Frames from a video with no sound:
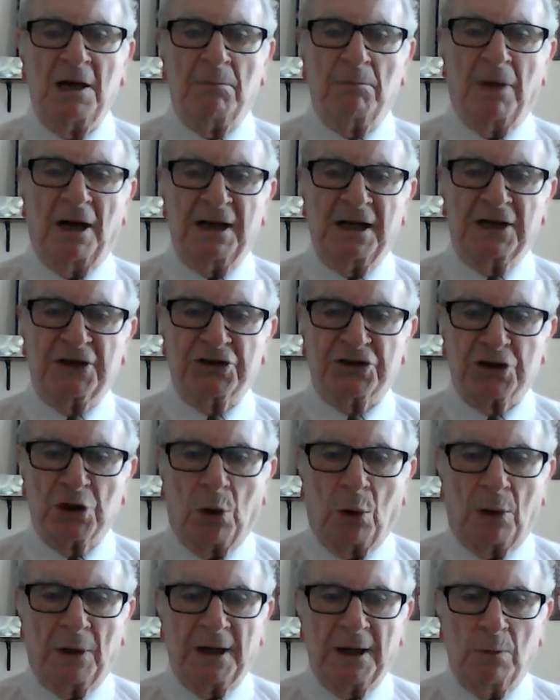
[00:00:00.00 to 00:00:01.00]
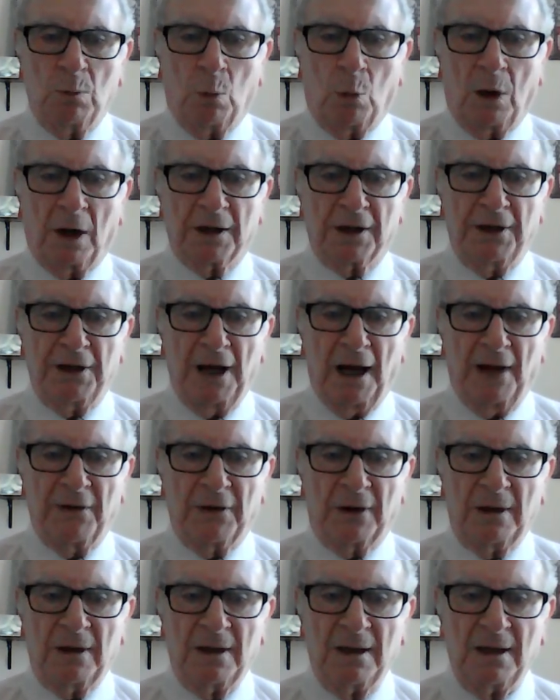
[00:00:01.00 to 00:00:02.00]
but exhorting one
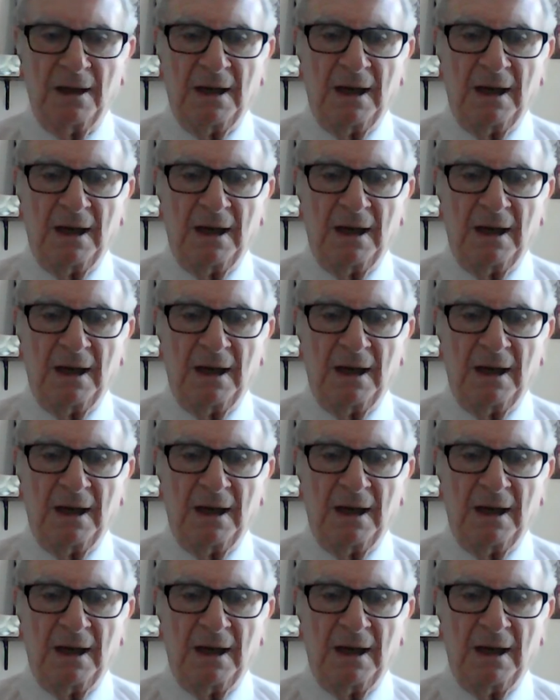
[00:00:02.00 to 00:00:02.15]
another,